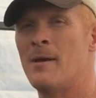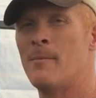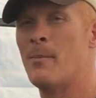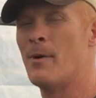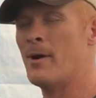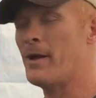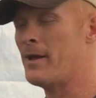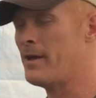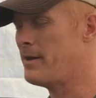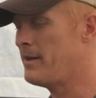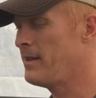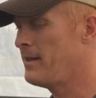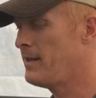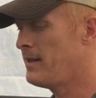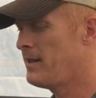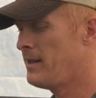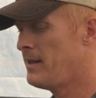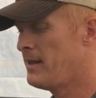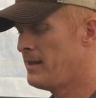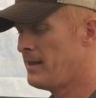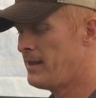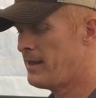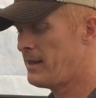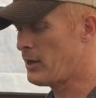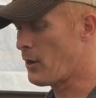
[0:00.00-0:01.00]
but
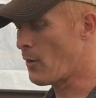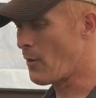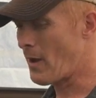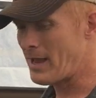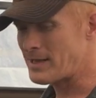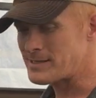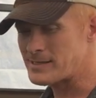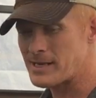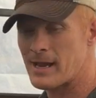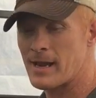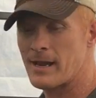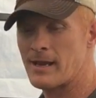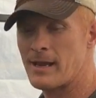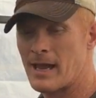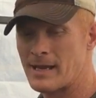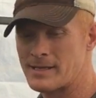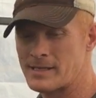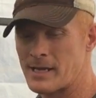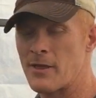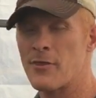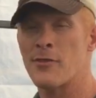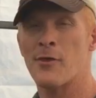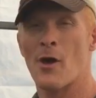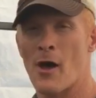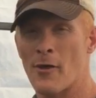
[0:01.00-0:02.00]
you know, as I
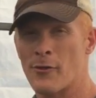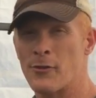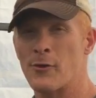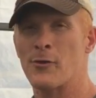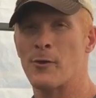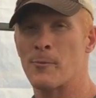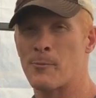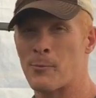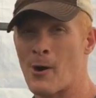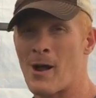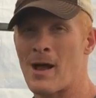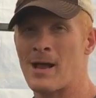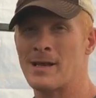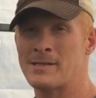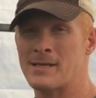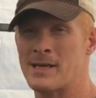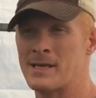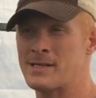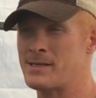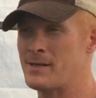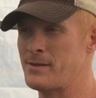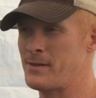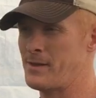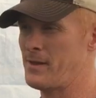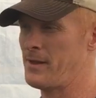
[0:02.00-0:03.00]
thought through the
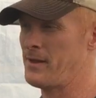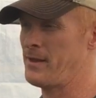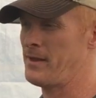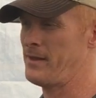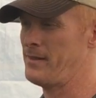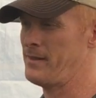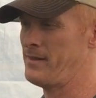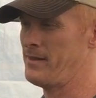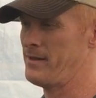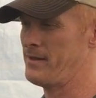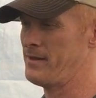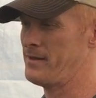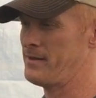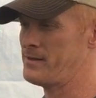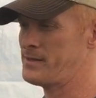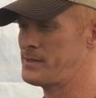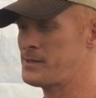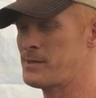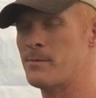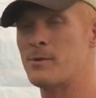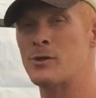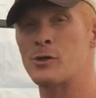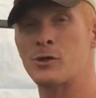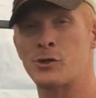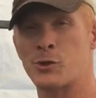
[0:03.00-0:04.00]
process and
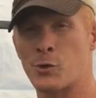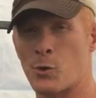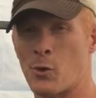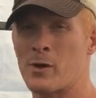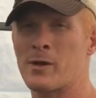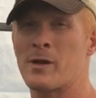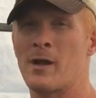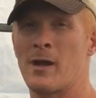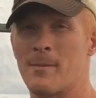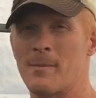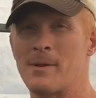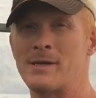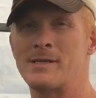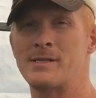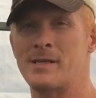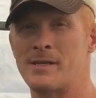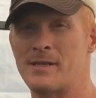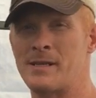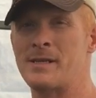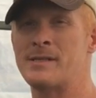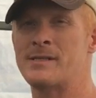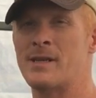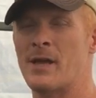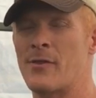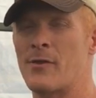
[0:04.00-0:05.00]
some of the shortcomings that
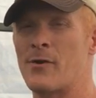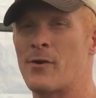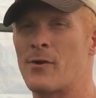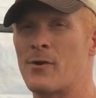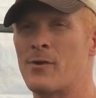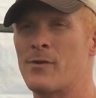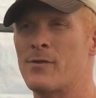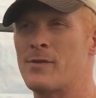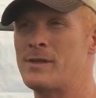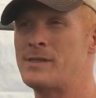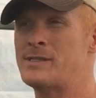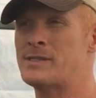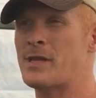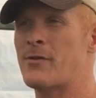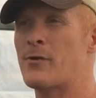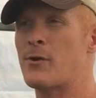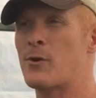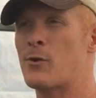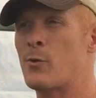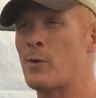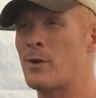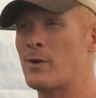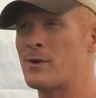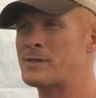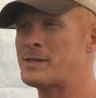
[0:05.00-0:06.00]
these other
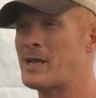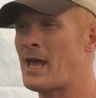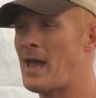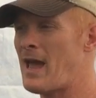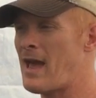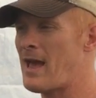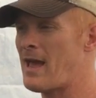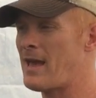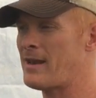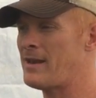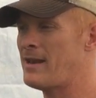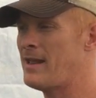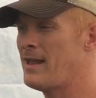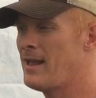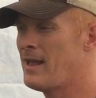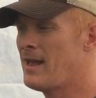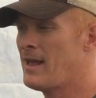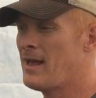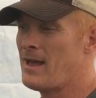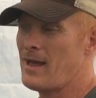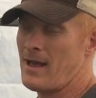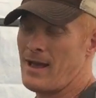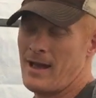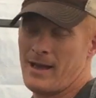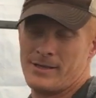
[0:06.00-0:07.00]
quilts had,
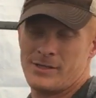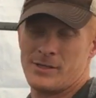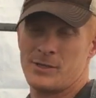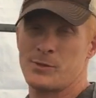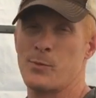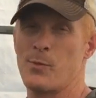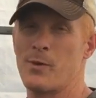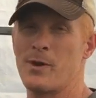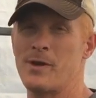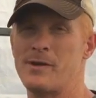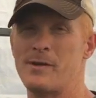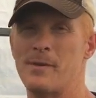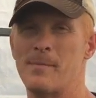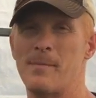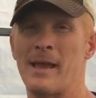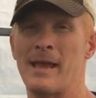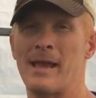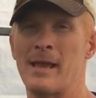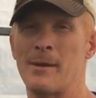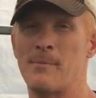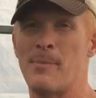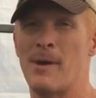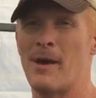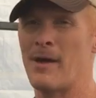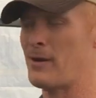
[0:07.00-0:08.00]
I just wanted to
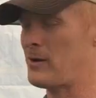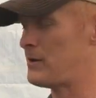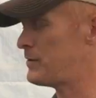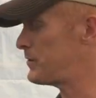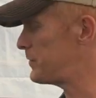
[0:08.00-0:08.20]
make it better.